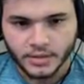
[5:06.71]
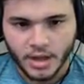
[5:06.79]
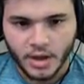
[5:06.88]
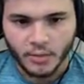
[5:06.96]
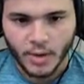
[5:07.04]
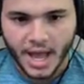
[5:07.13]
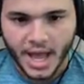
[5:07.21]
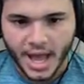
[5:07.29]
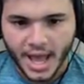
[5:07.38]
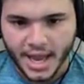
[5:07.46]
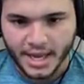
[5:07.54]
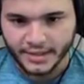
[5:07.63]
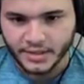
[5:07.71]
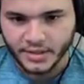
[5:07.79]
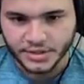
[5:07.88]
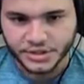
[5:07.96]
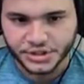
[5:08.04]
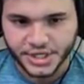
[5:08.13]
Alright!
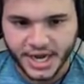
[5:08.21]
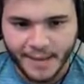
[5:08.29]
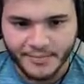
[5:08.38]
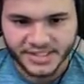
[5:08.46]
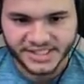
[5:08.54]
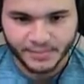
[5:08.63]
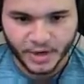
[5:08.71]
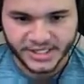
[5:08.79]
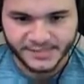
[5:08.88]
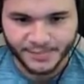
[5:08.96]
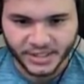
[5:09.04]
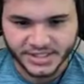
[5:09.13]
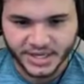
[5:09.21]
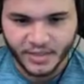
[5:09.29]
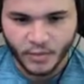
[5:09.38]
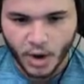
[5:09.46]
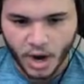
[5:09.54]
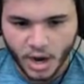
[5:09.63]
Good shit, I'm the smartest person in
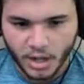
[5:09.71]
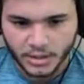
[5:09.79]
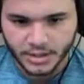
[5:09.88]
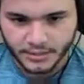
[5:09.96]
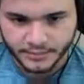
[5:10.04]
the world!